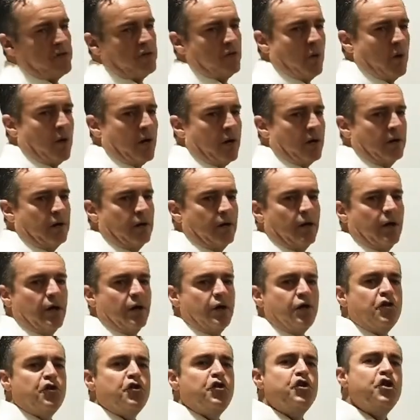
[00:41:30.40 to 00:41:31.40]
square?
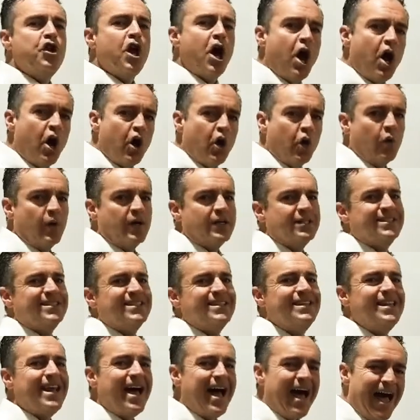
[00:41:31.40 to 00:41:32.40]
No,
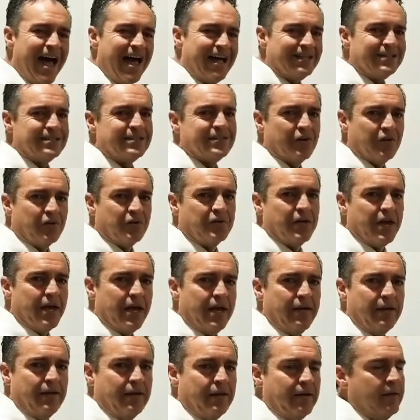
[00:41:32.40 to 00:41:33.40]
it's not,
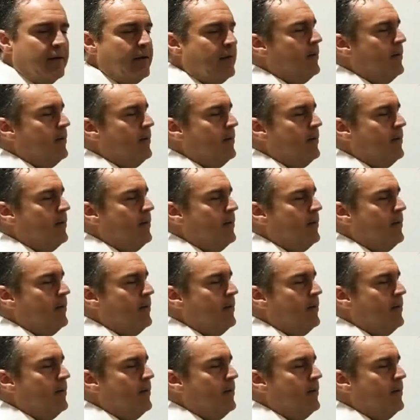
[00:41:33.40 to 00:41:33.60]
okay?